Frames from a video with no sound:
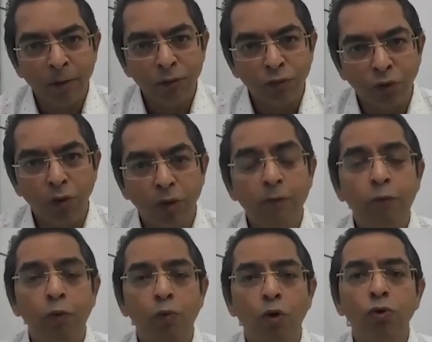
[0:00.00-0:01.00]
So if
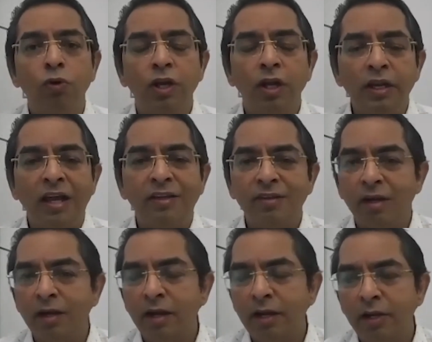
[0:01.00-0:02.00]
you want to really
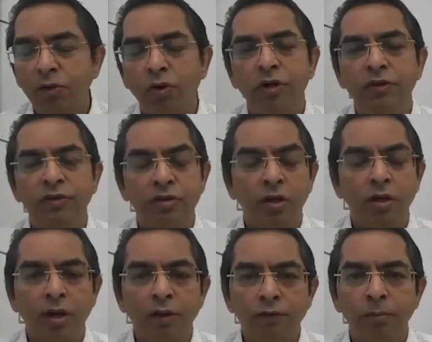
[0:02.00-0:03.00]
accelerate in your digital
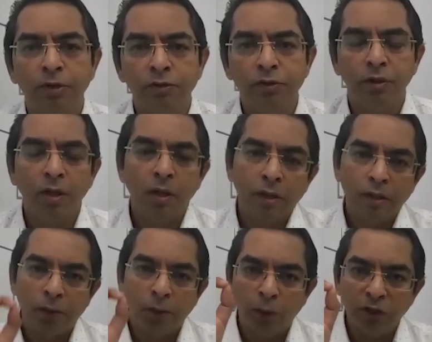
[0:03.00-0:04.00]
transformation,
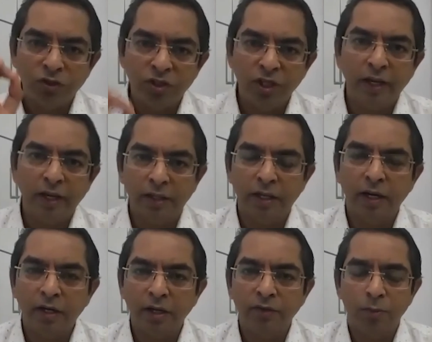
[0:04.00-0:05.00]
the first thing
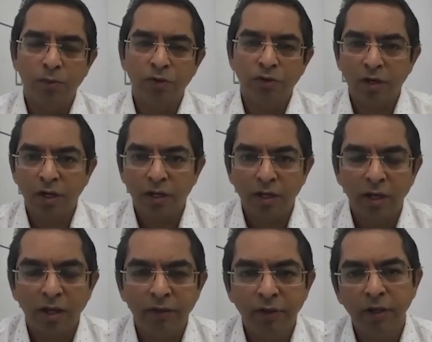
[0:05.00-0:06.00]
that customers are
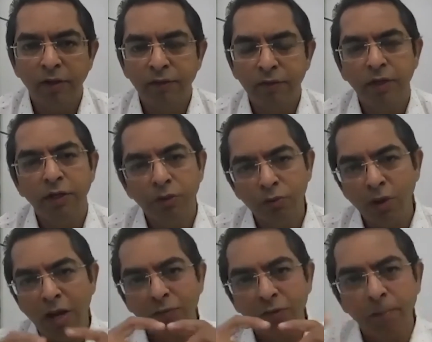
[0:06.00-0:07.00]
recognizing is they need to
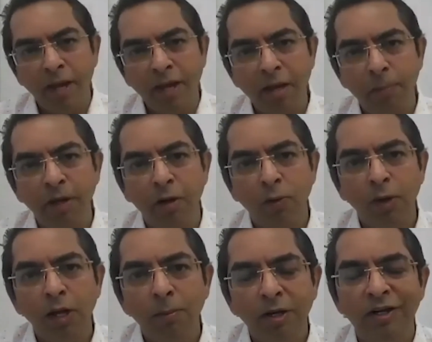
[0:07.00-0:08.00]
have the backup and
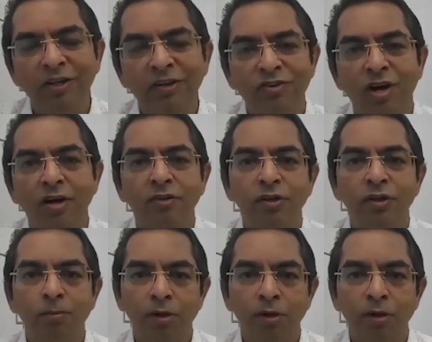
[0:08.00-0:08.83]
availability strategy in